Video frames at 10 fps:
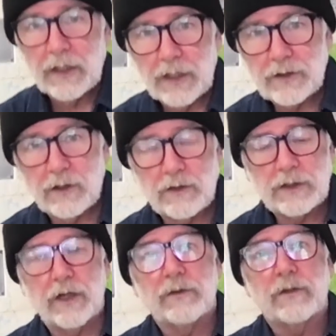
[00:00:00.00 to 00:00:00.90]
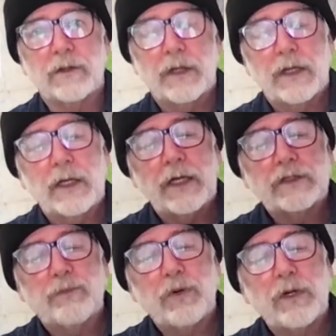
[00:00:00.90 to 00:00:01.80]
it turns out
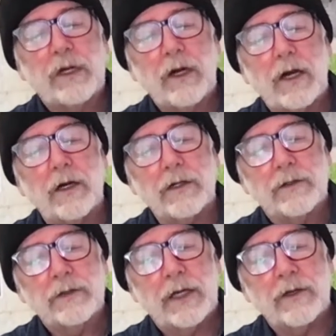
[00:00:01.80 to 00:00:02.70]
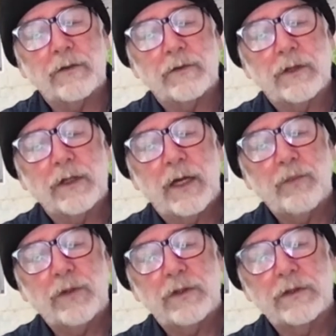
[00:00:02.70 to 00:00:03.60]
it's pretty hard. Now, can I
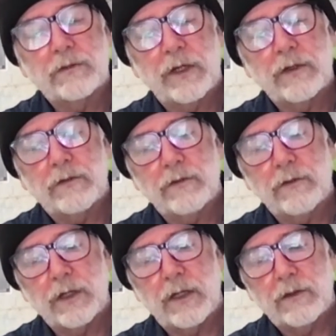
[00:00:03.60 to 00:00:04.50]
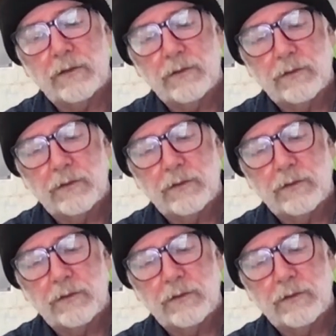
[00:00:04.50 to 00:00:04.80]
put this right through there?